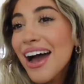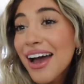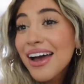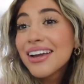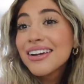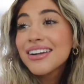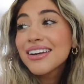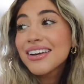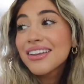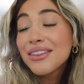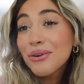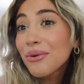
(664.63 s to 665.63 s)
And
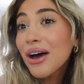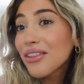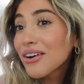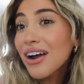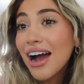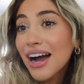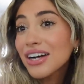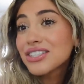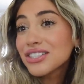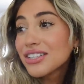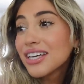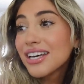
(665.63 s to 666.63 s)
the weather
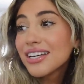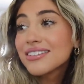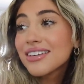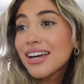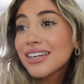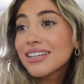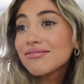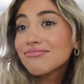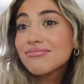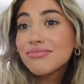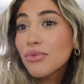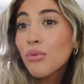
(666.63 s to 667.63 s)
actually is like
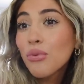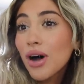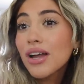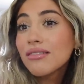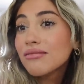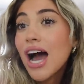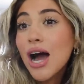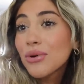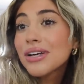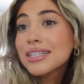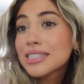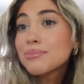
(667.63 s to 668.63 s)
what I
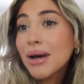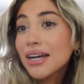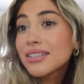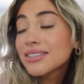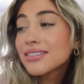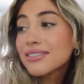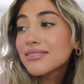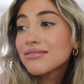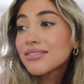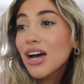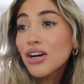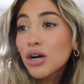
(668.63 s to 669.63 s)
would expect
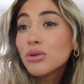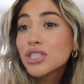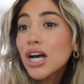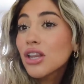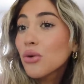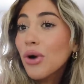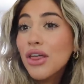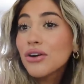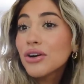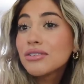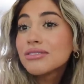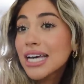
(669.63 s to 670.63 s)
a Coachella
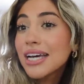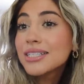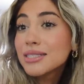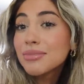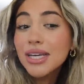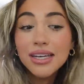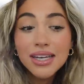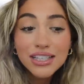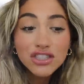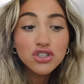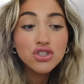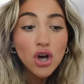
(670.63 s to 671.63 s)
weather day to be.
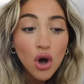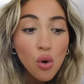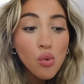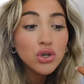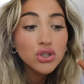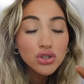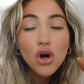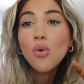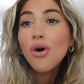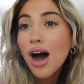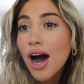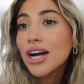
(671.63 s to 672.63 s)
It's so, so
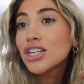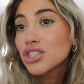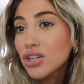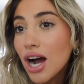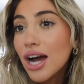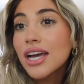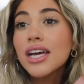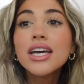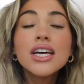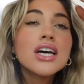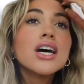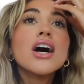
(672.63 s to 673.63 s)
hot and dry.
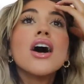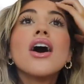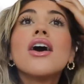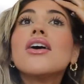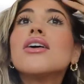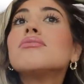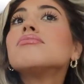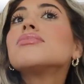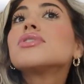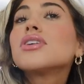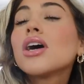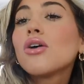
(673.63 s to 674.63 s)
Um,
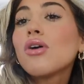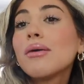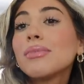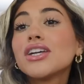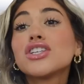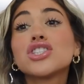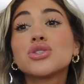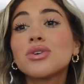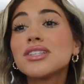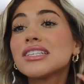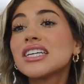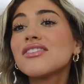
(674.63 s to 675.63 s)
so I'm in
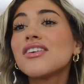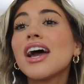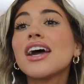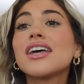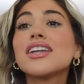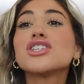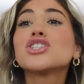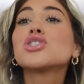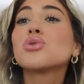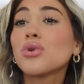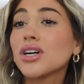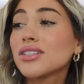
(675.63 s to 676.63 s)
short sleeve and
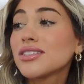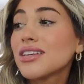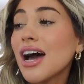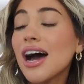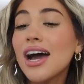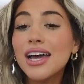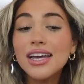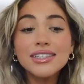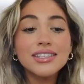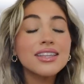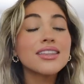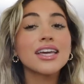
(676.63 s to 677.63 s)
shorts. I
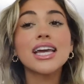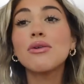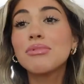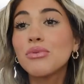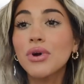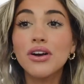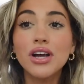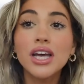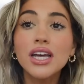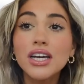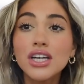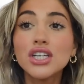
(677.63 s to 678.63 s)
didn't think I'd be wearing